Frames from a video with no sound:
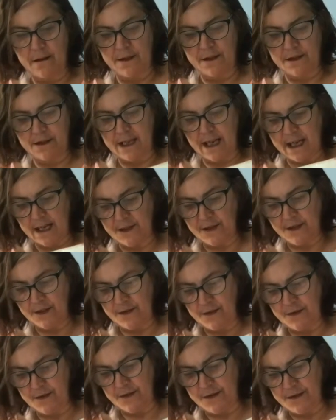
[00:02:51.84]
They're
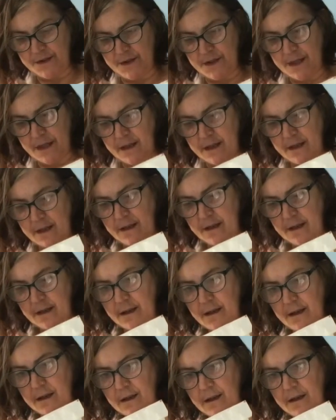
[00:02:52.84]
tattoos.
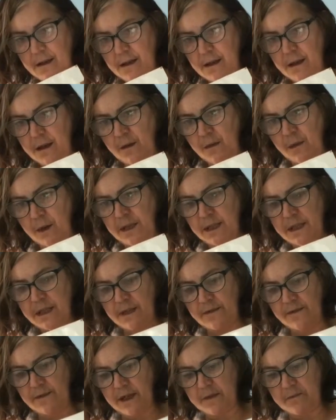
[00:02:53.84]
I wonder
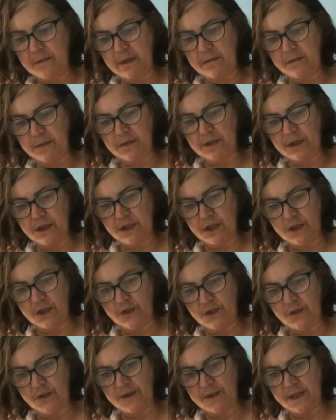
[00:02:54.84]
if I'd be able to
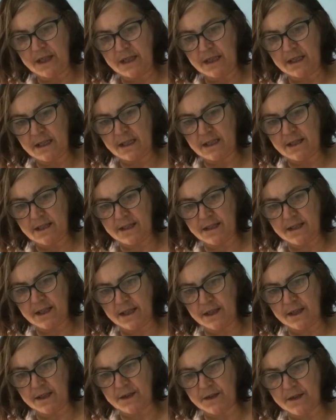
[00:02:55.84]
just use these as
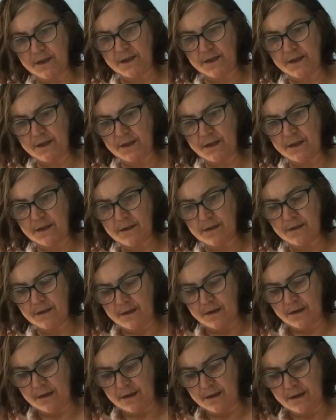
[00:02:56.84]
stickers.
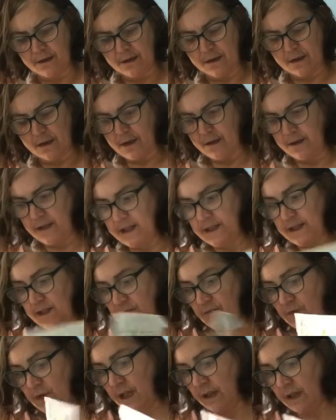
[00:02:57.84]
These
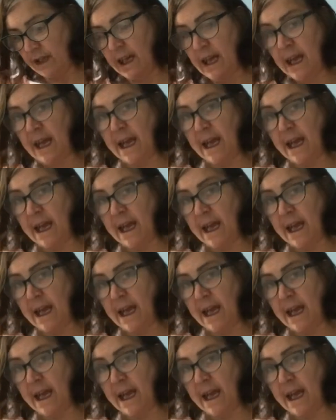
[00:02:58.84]
are really